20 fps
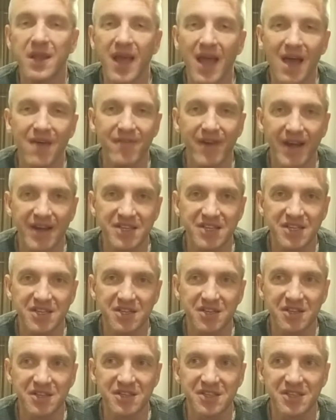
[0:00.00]
they have access
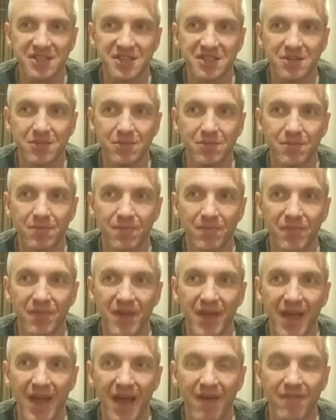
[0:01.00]
to the system,
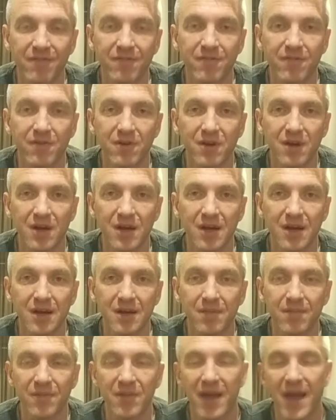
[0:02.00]
they have
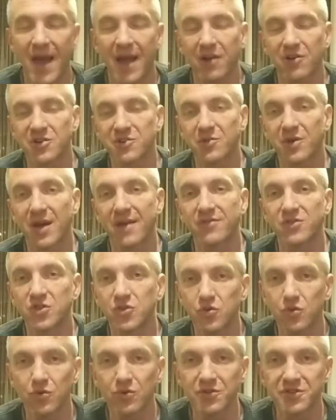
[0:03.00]
the hackers will have
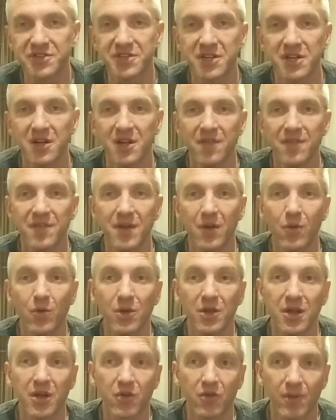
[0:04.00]
tools that
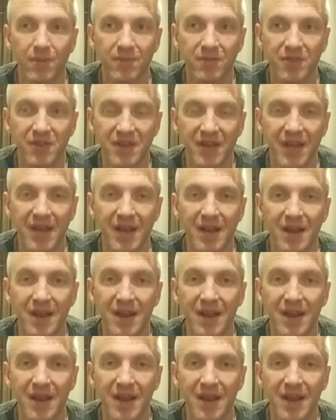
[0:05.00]
will encrypt the data.